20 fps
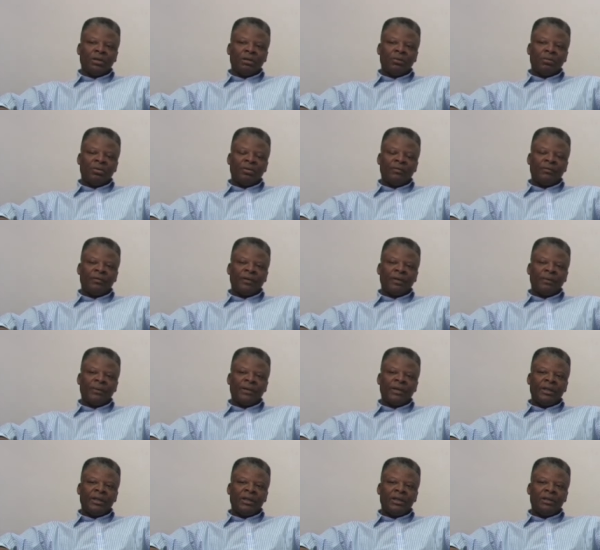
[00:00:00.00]
were
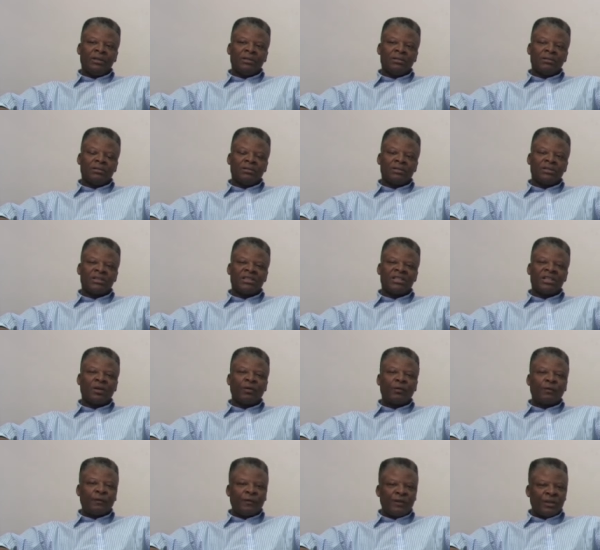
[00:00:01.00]
very
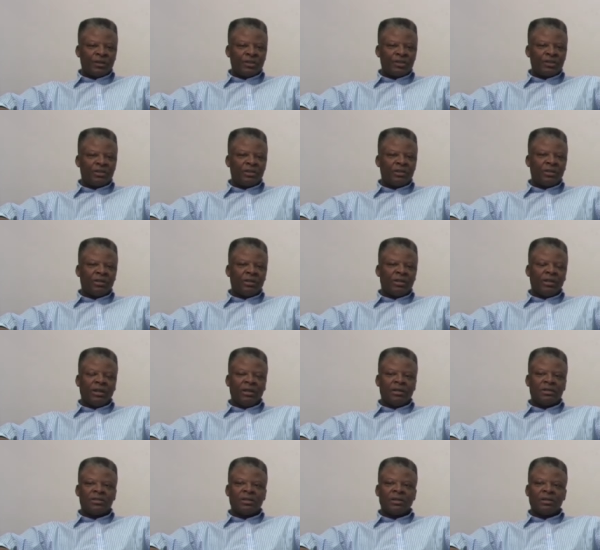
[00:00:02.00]
selfish
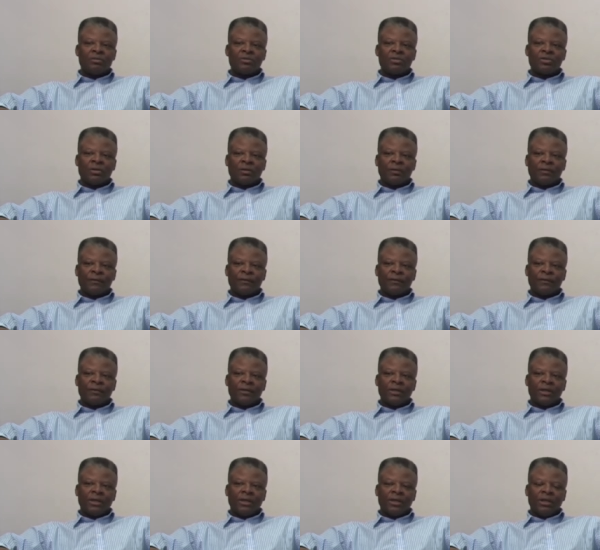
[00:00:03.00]
in terms of,
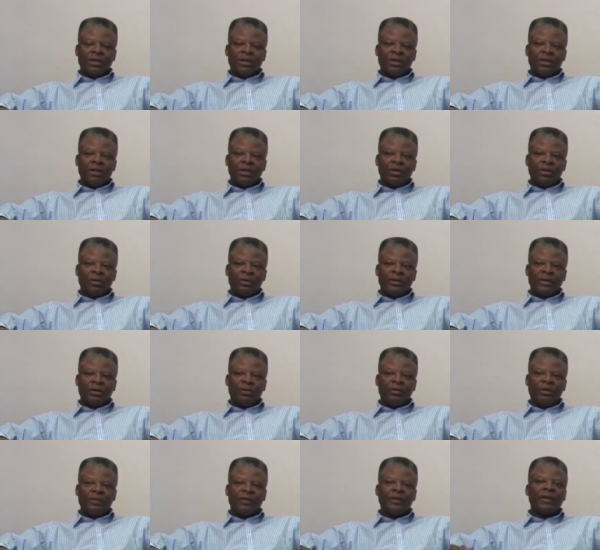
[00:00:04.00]
they're
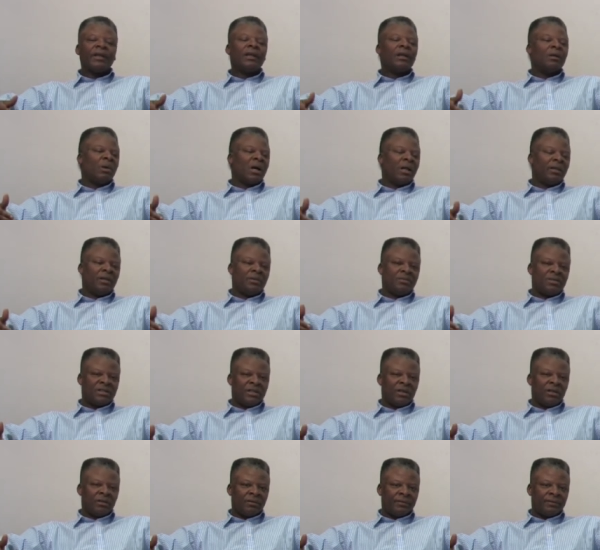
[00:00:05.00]
only thinking about
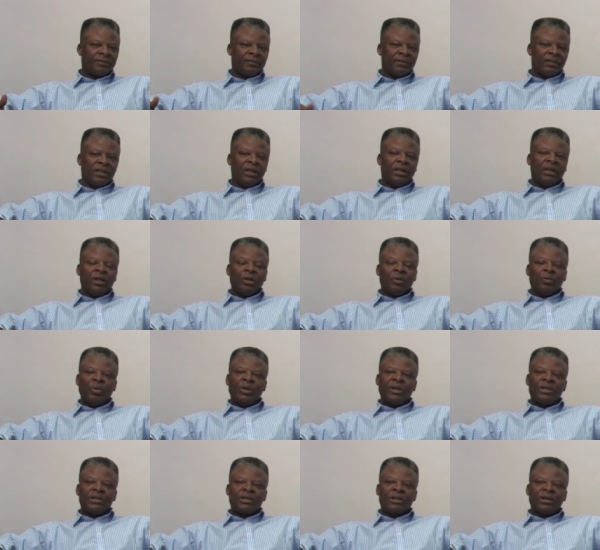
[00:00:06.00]
themselves,
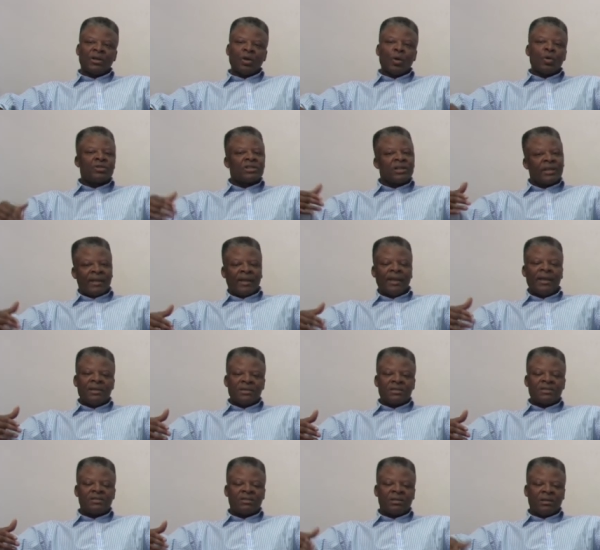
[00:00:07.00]
which goes
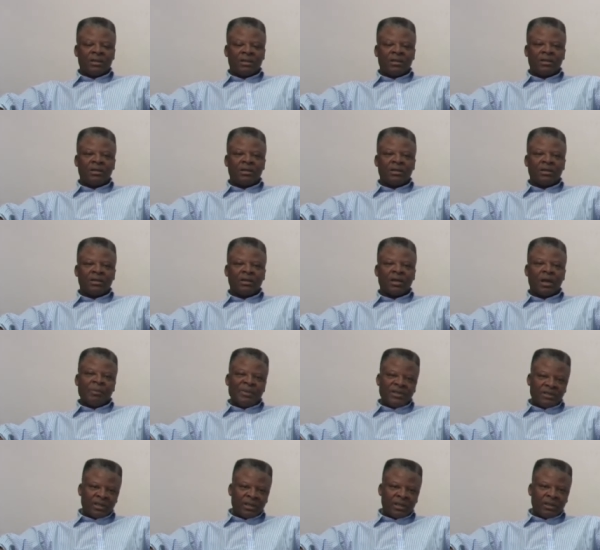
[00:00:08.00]
against
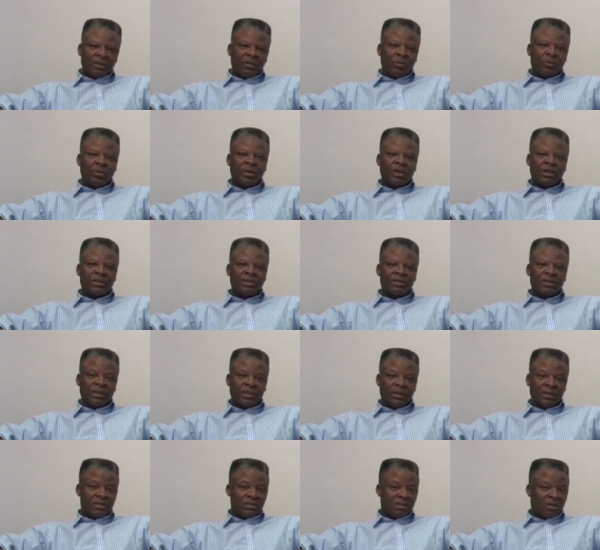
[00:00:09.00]
coming together and working
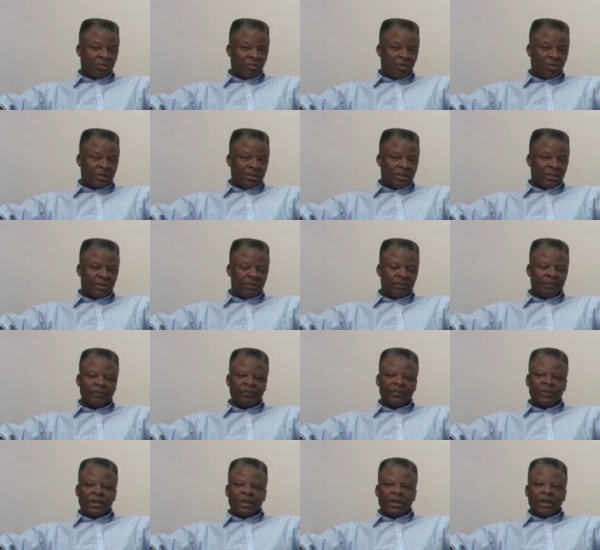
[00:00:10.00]
together as a community.
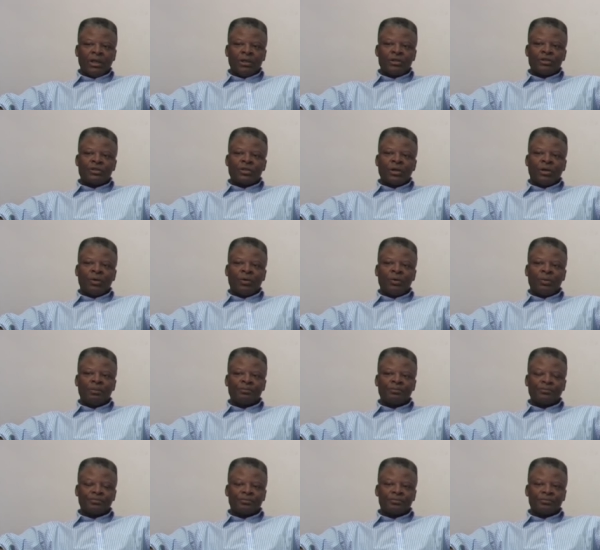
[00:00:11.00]
So